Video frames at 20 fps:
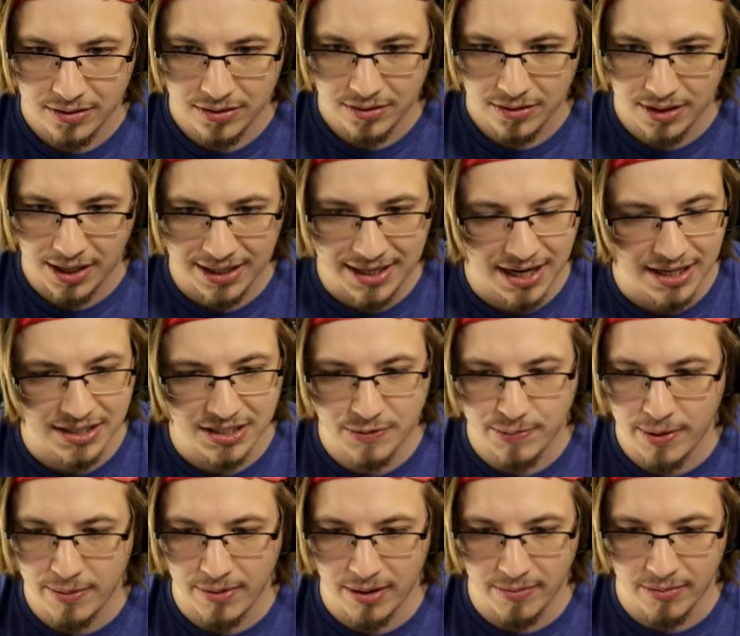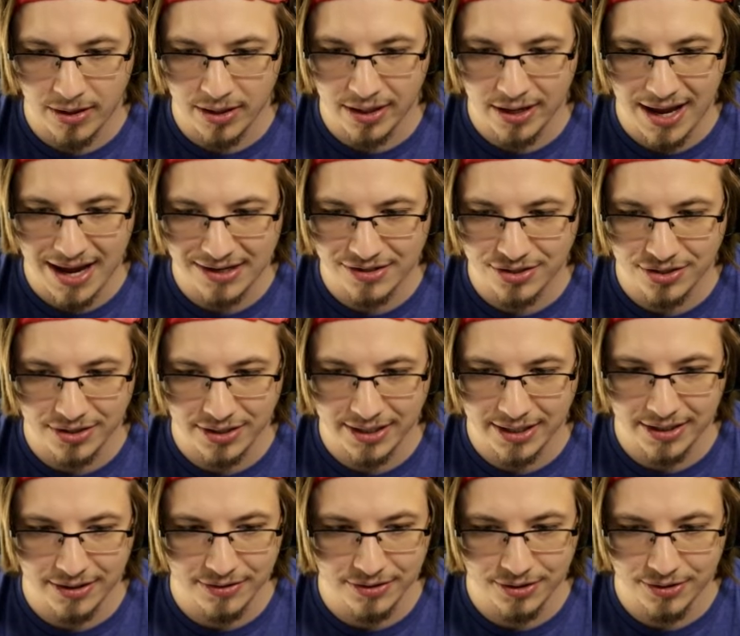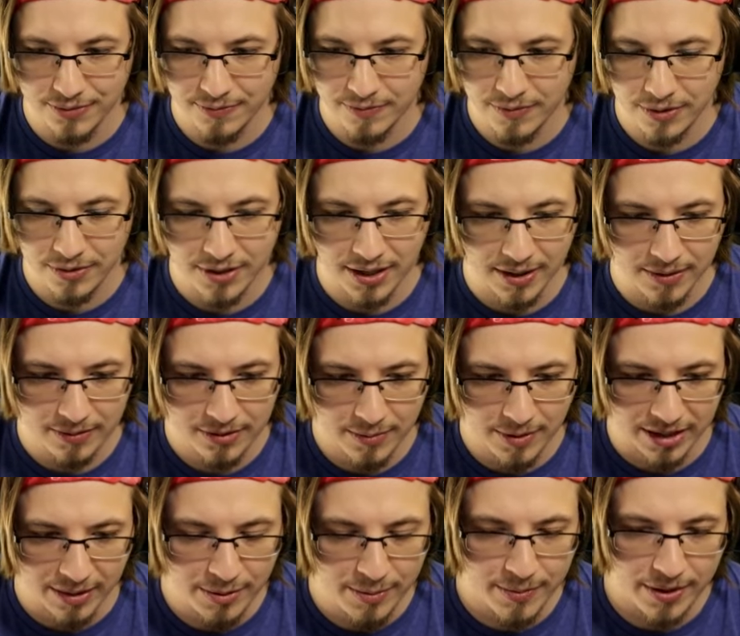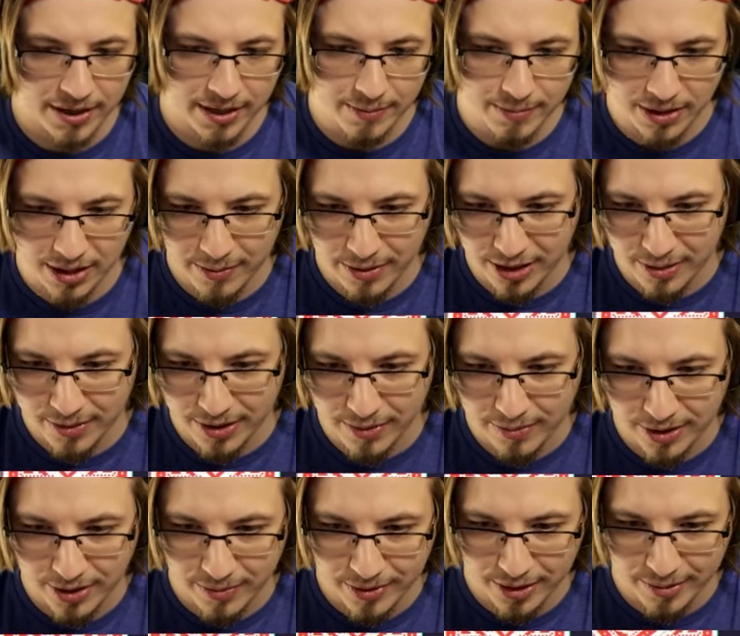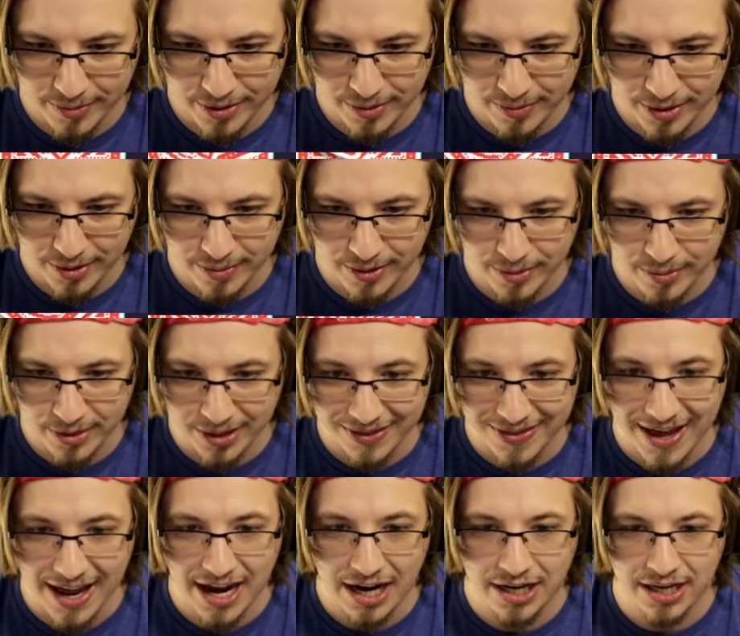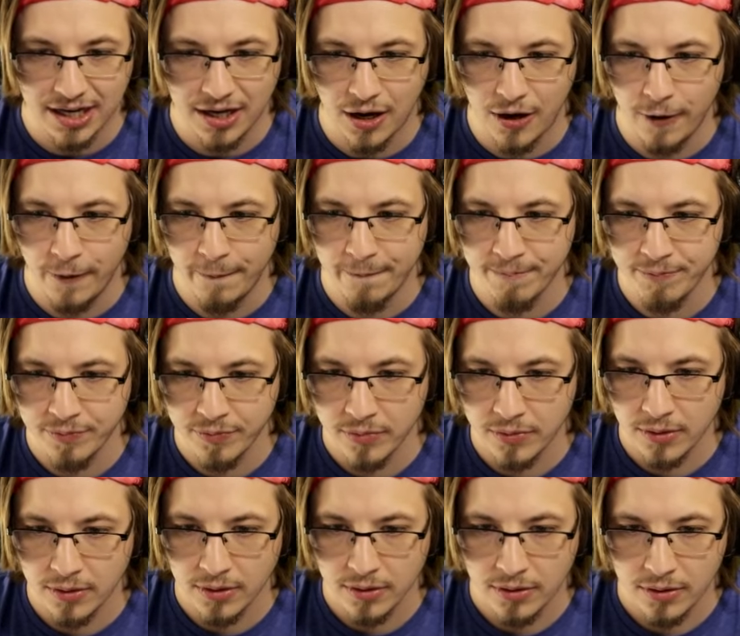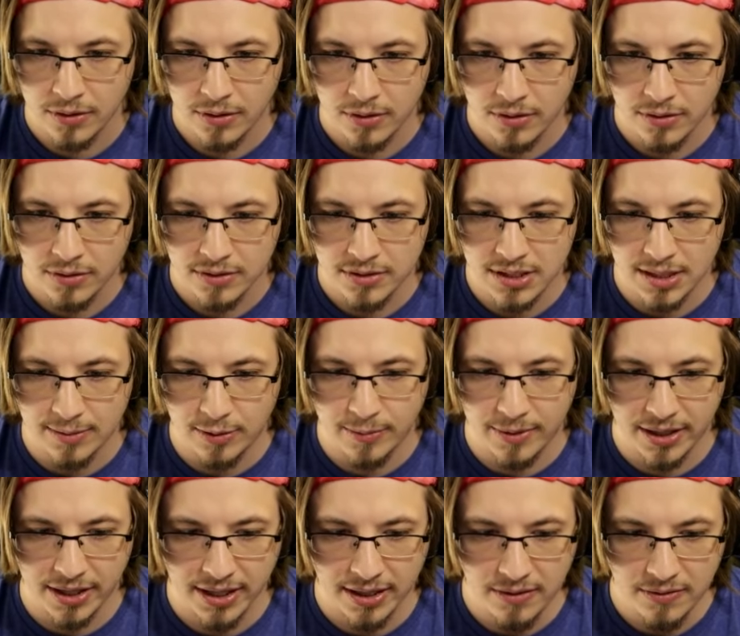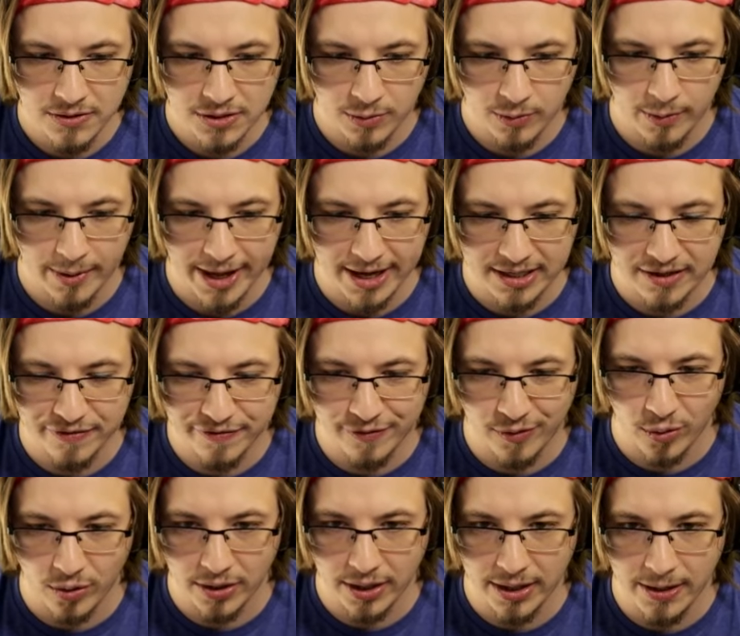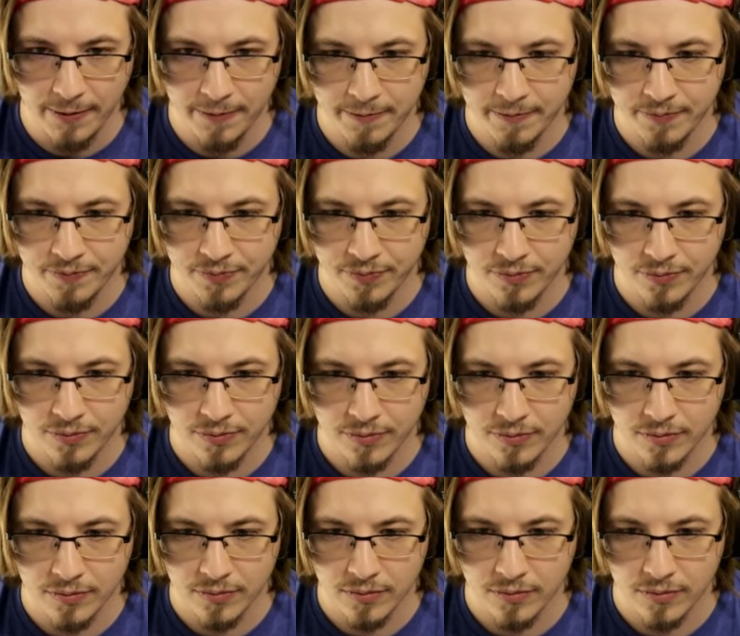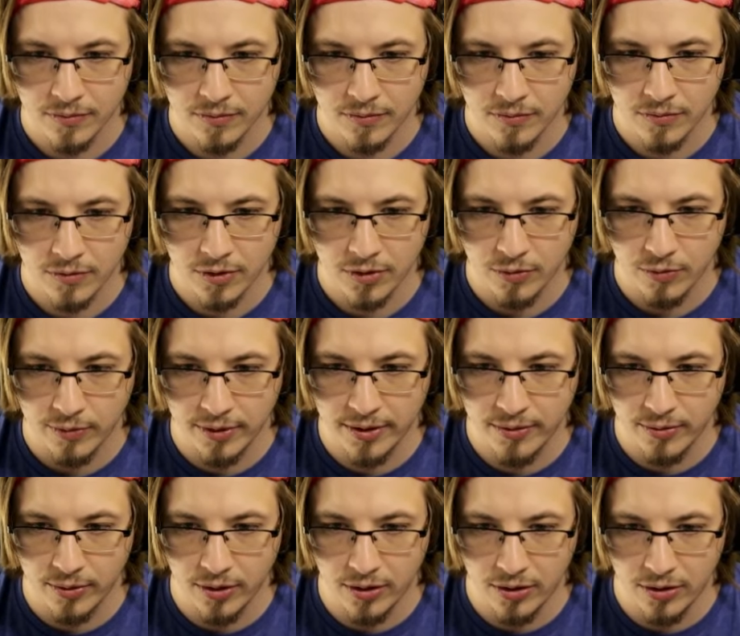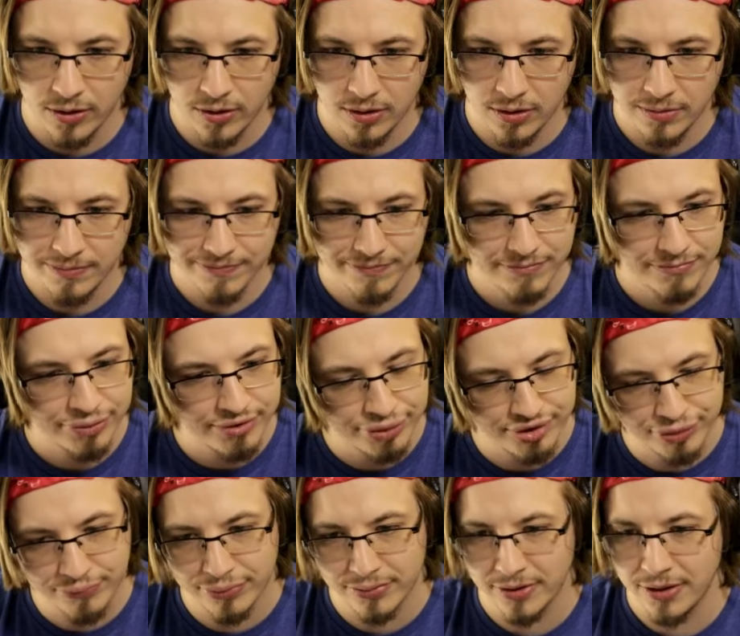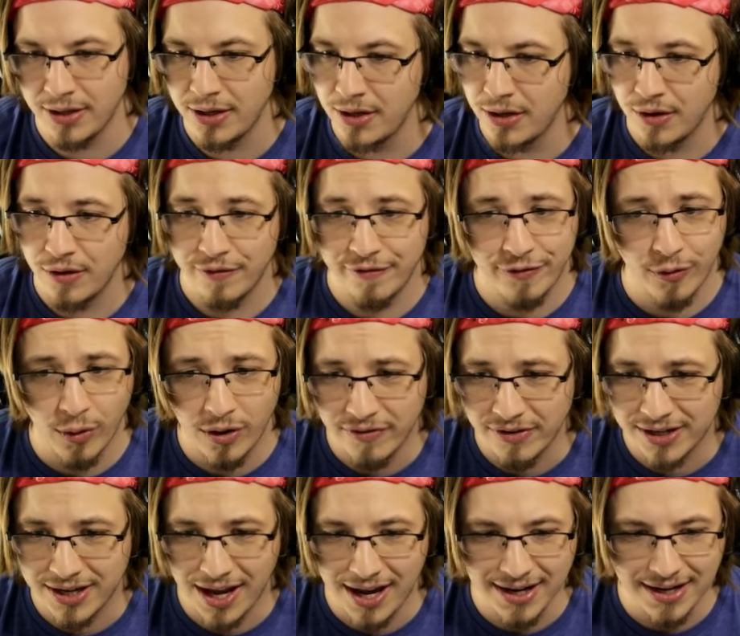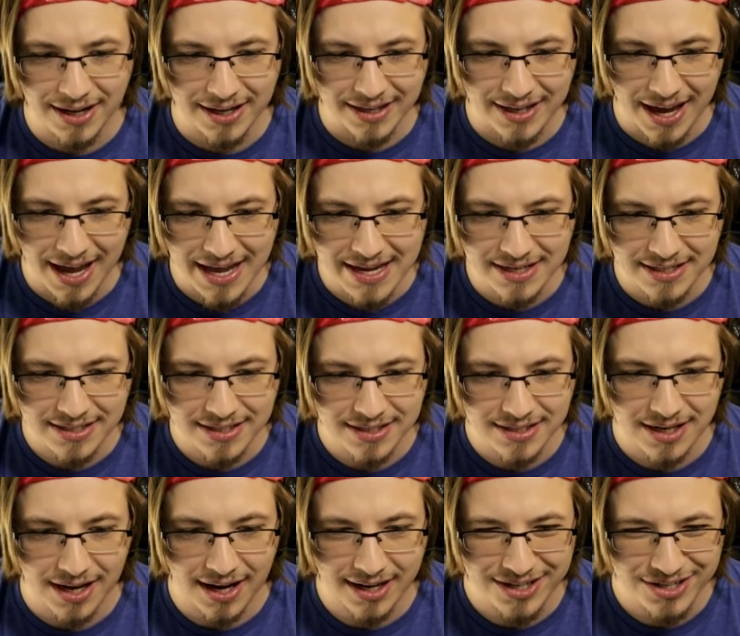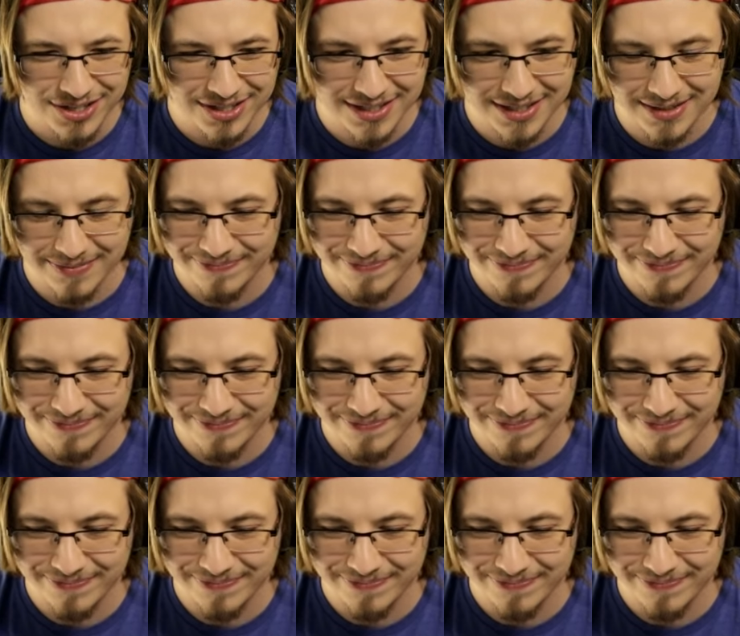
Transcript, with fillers: I gotta spend my money actually here, dude. Okay, come on, give me money. Money, money, money, money, money, money, money, money, money. There you go. Double money. So we're back at 40. Reroll. Four of a kind, I guess. I just...